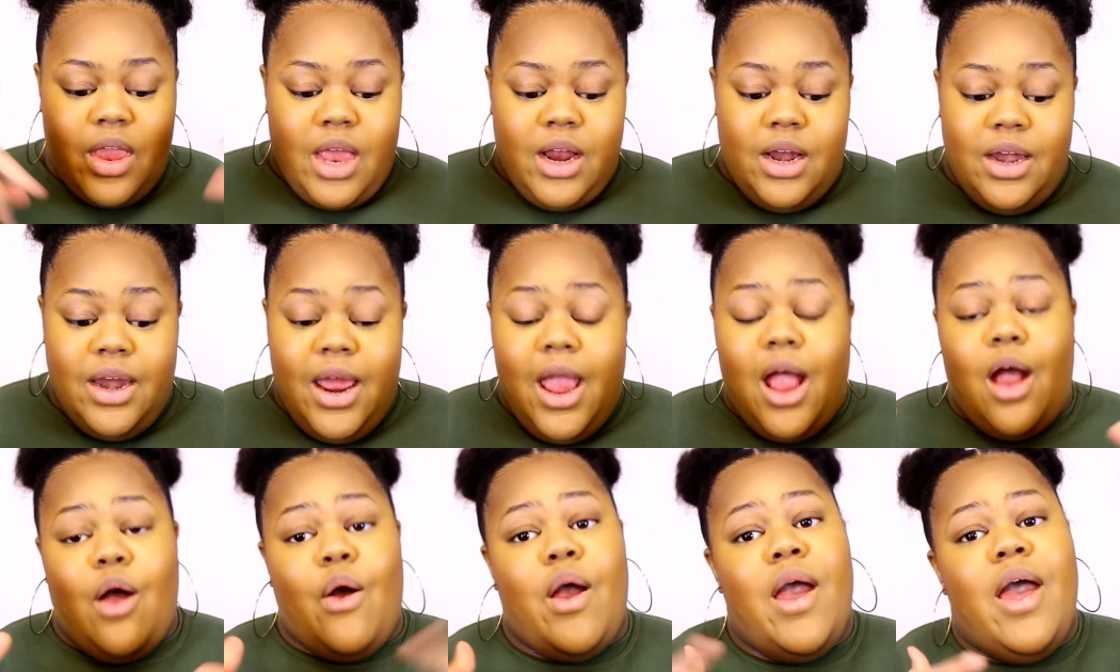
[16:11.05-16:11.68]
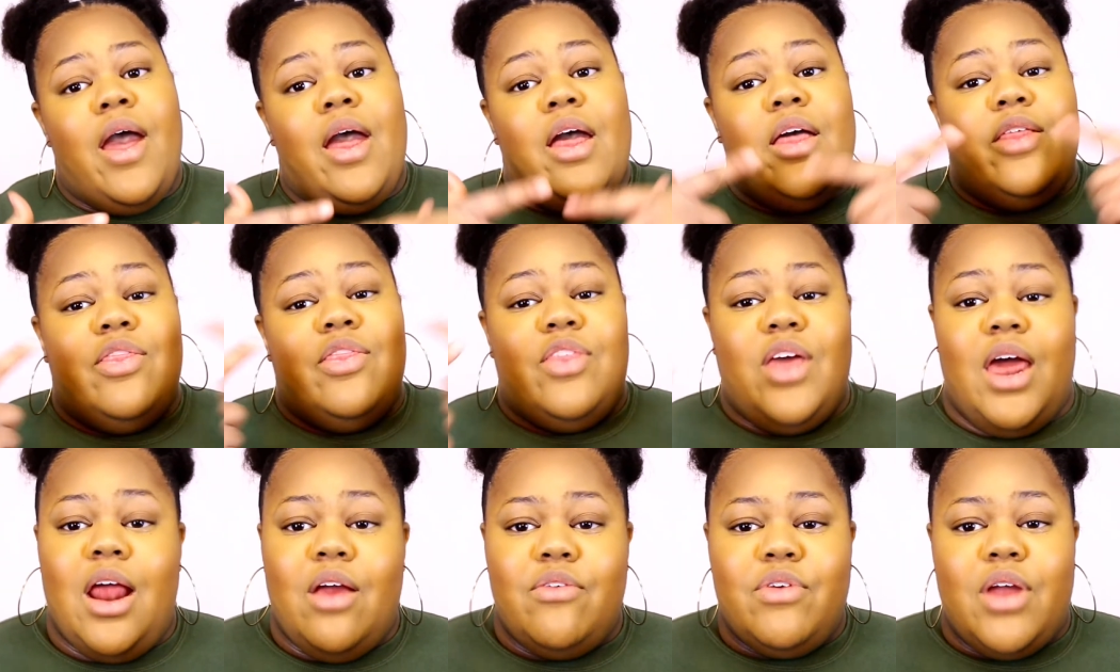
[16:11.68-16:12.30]
Now
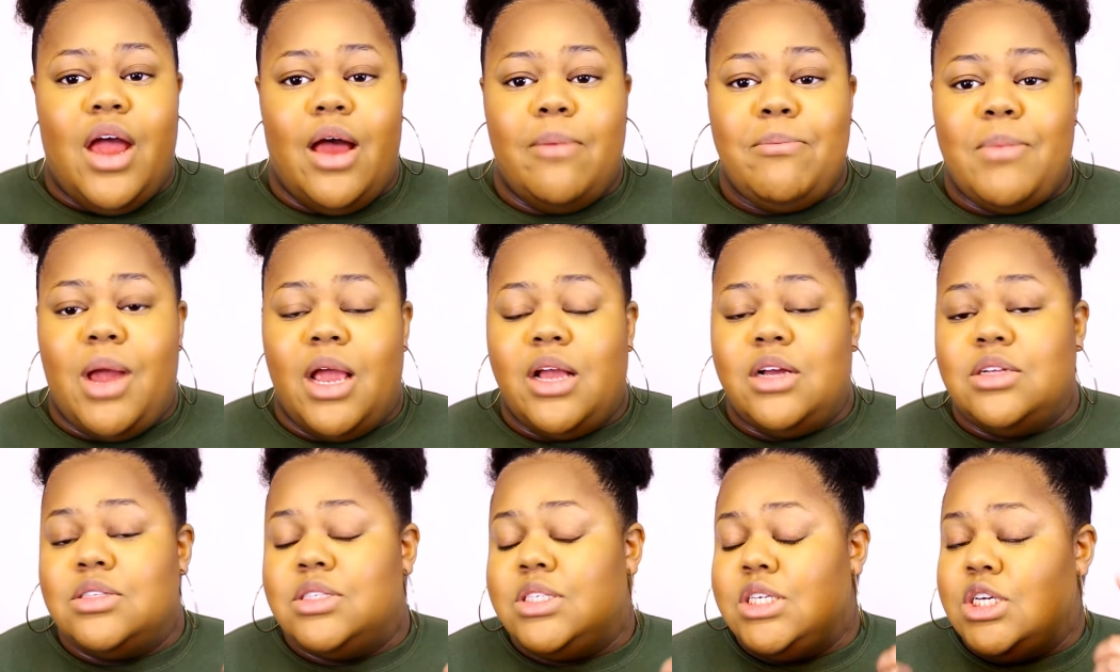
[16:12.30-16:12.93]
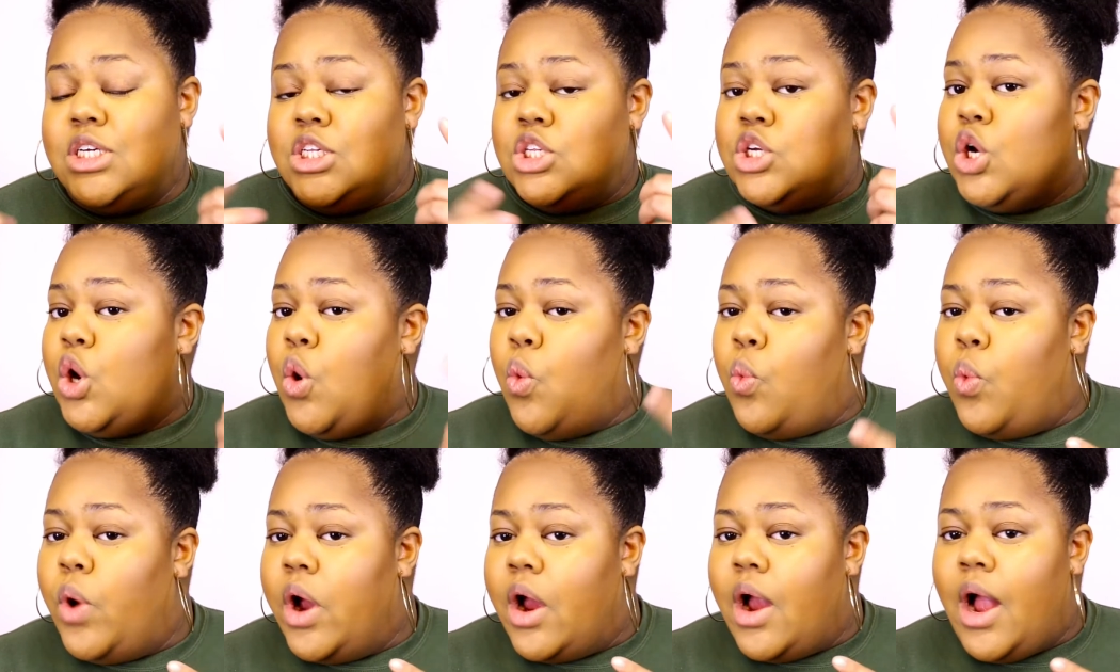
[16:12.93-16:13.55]
that I've got my concealer
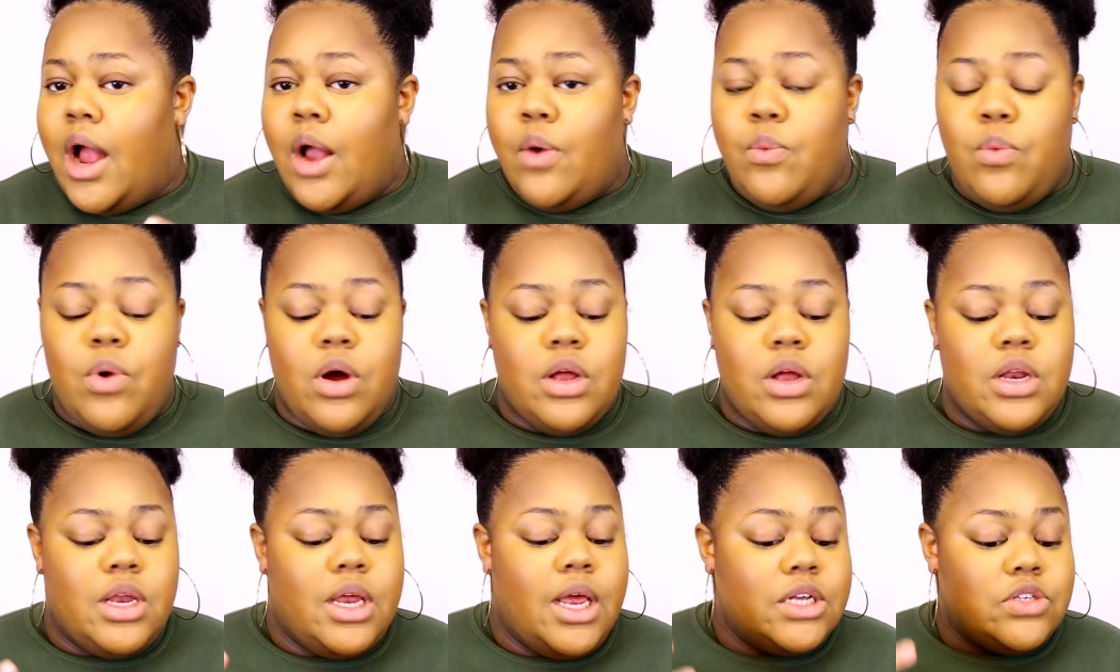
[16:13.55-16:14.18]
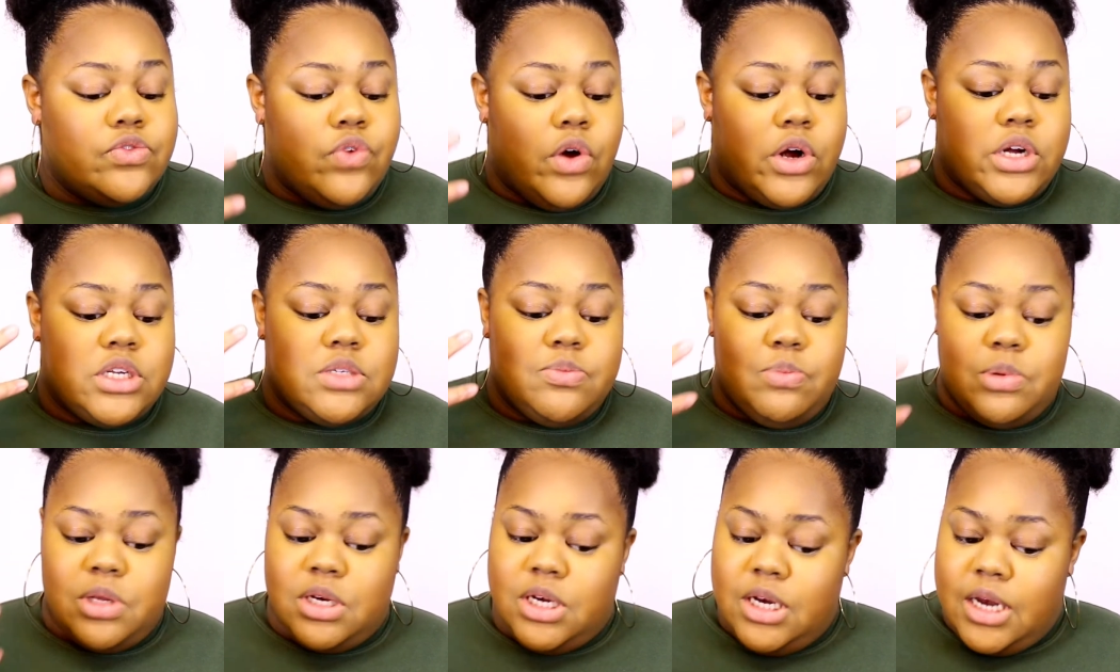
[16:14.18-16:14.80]
where I want it as far as
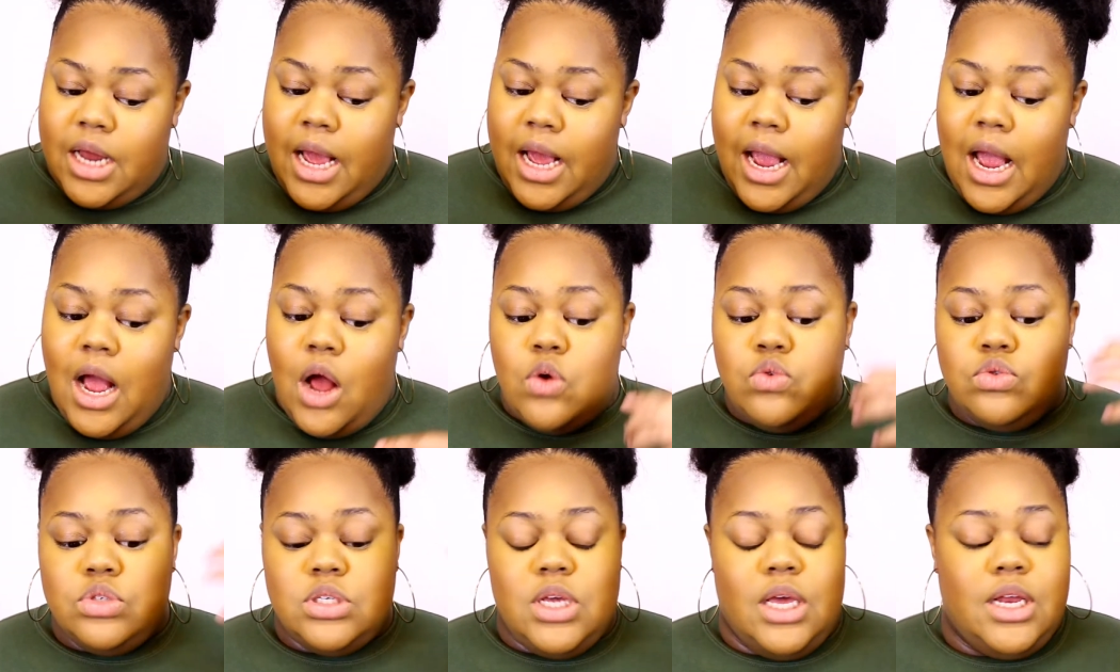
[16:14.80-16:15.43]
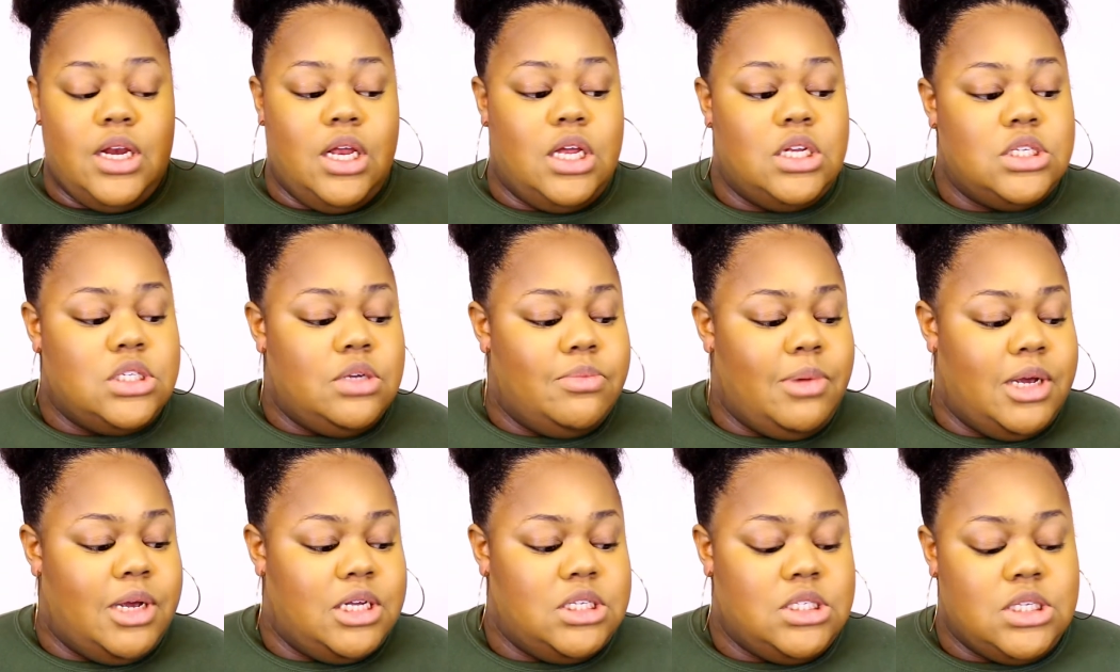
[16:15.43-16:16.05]
blended out and into
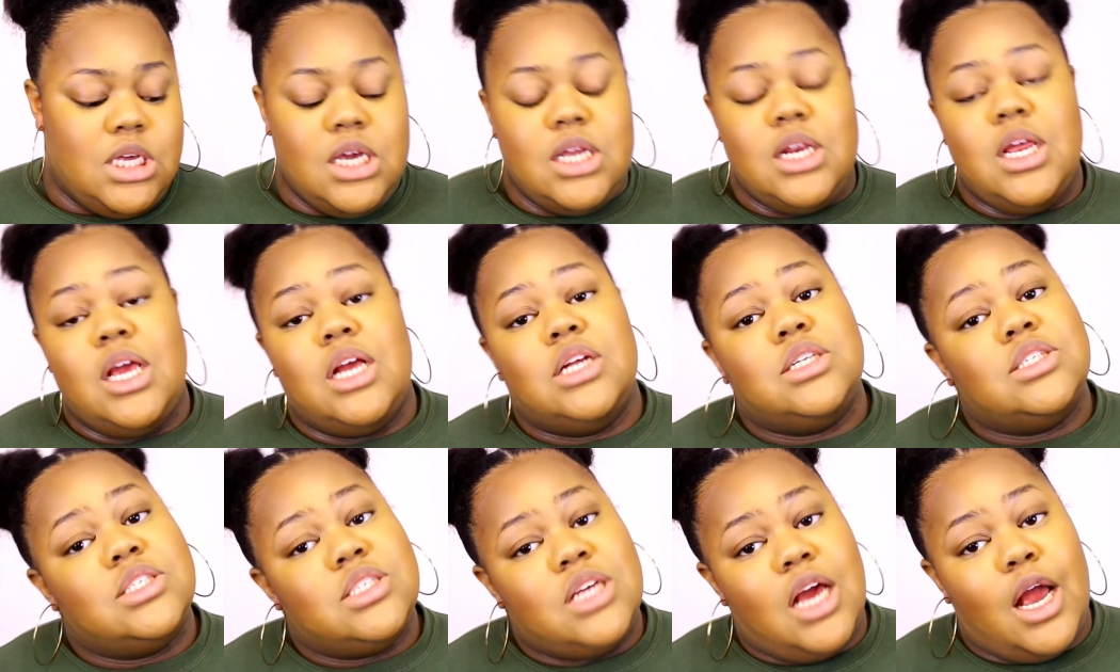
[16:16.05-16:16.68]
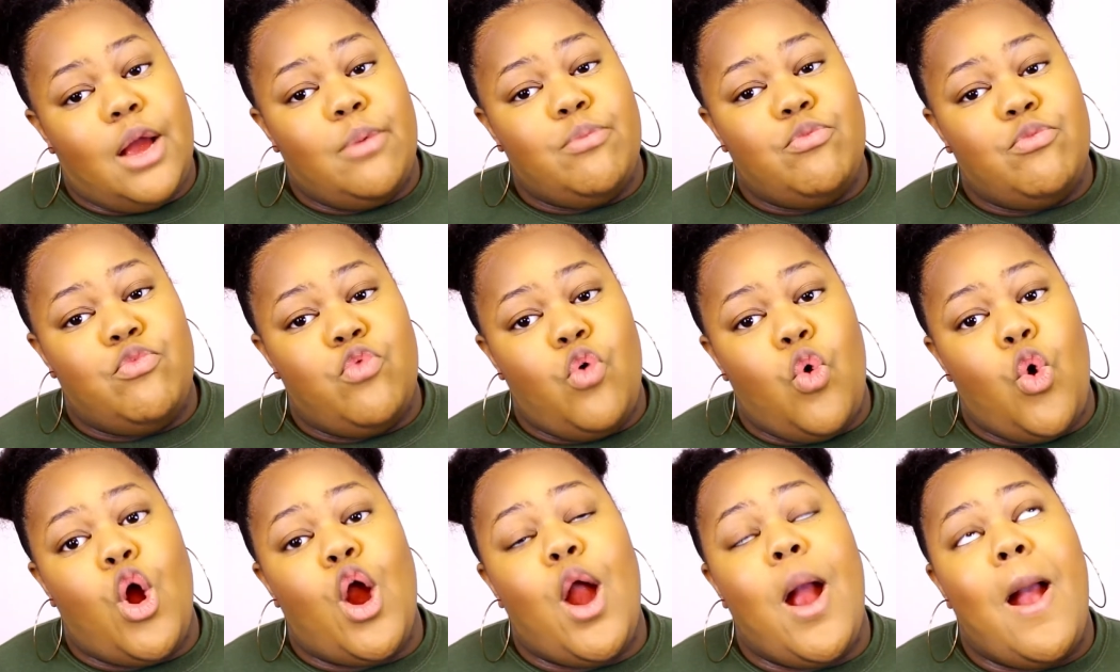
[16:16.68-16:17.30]
my skin, it's time
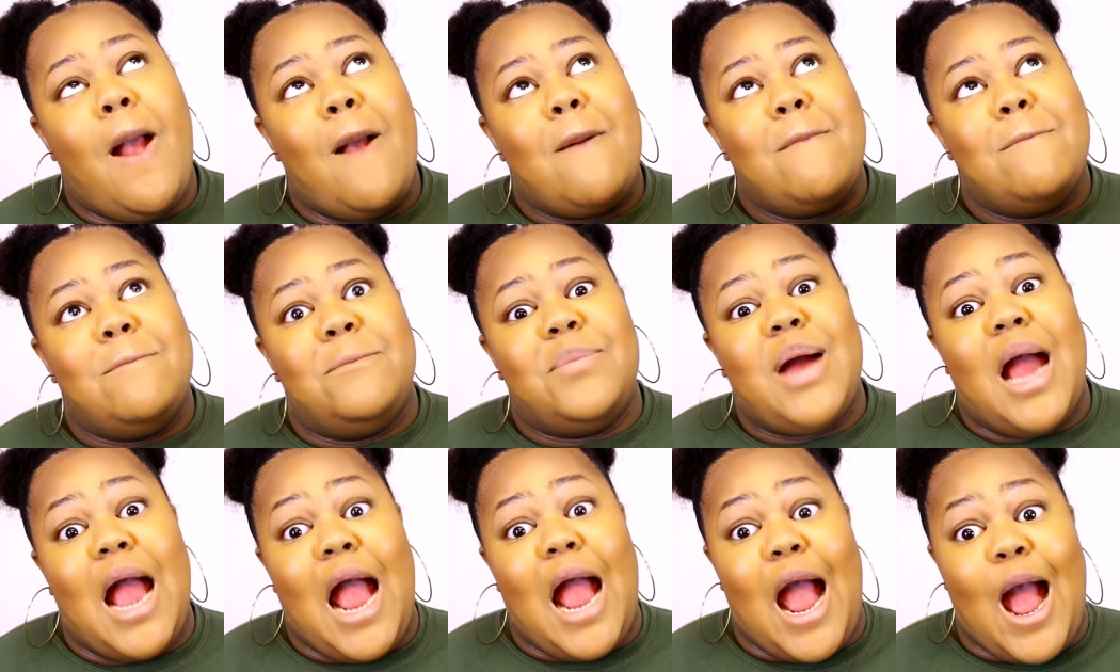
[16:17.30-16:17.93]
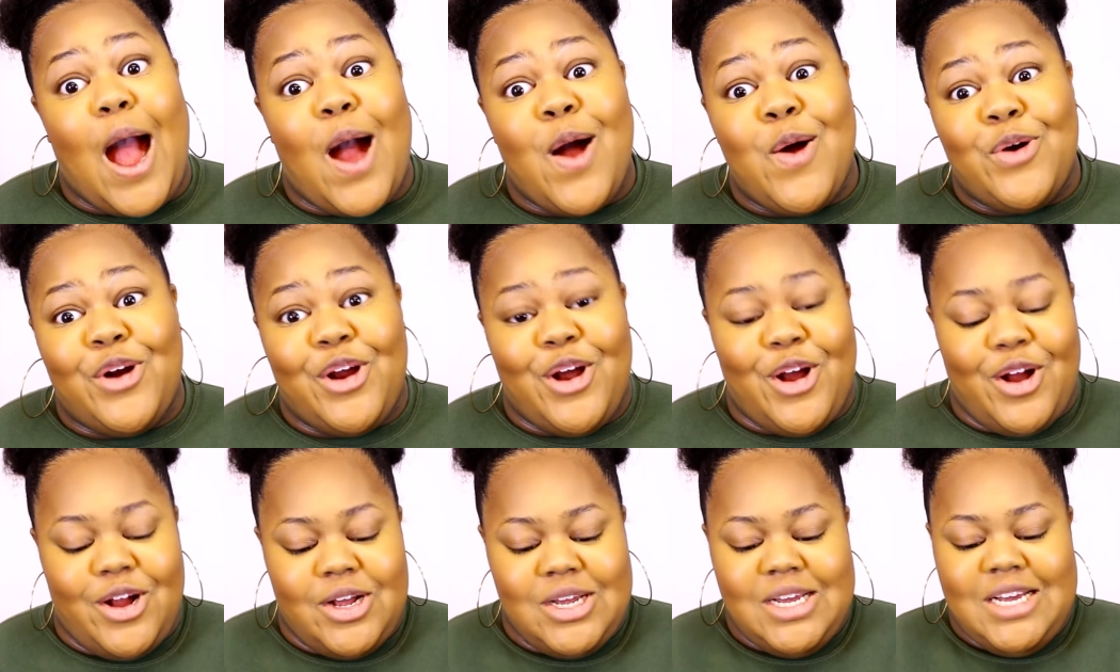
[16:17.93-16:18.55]
for
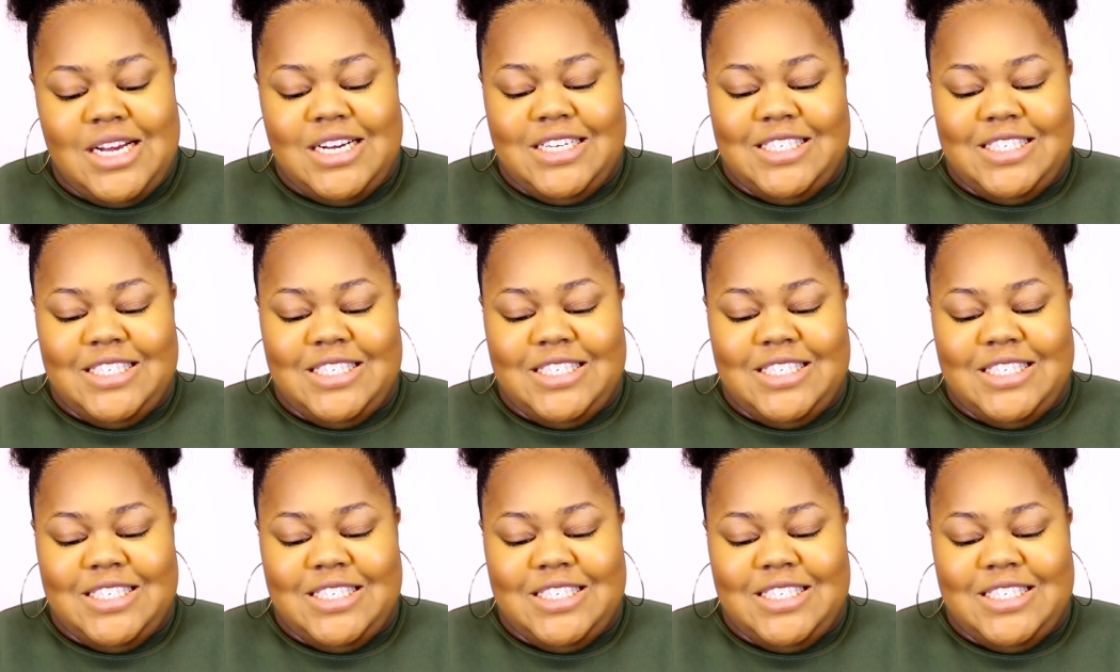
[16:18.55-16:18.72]
powder.